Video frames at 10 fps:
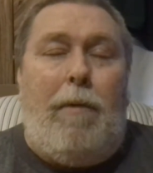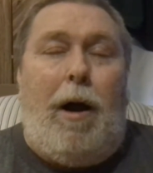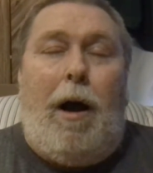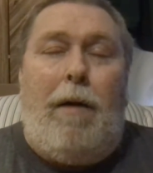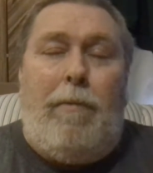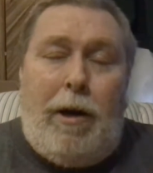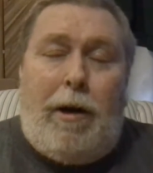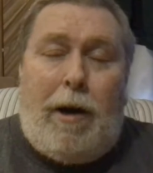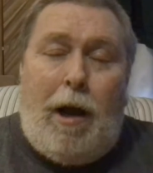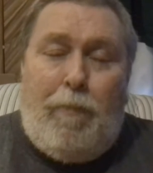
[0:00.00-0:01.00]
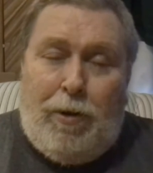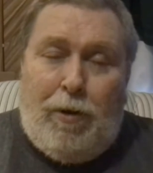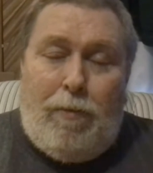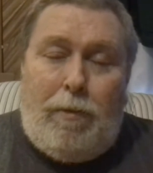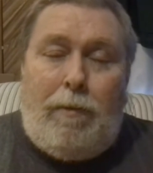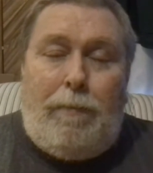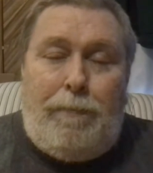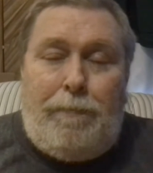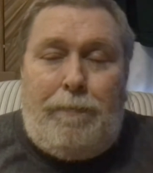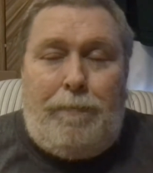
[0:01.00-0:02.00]
I'm here to help you.
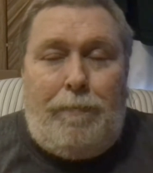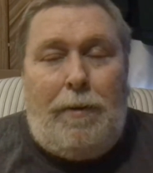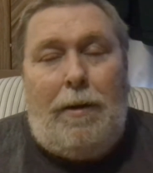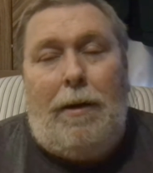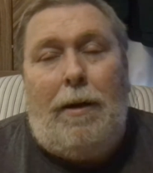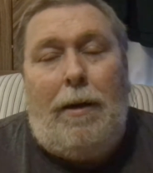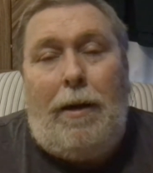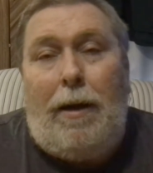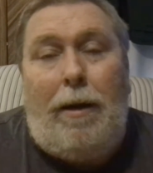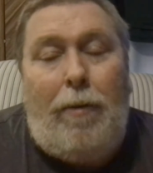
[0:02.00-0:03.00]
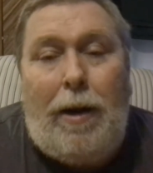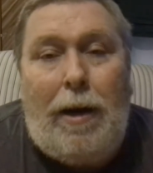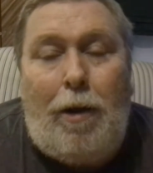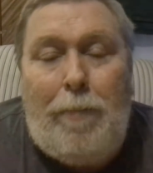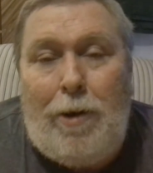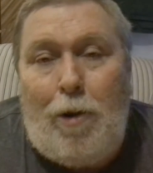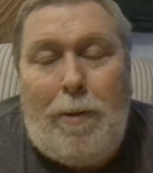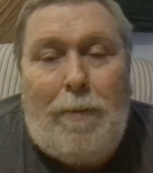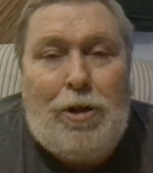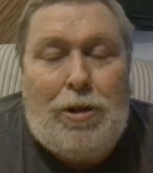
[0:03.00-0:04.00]
You ain't helping nobody
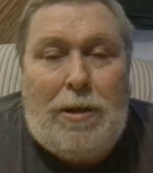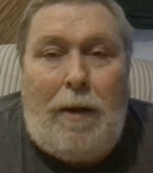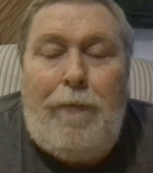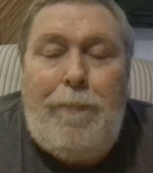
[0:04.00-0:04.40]
but yourself.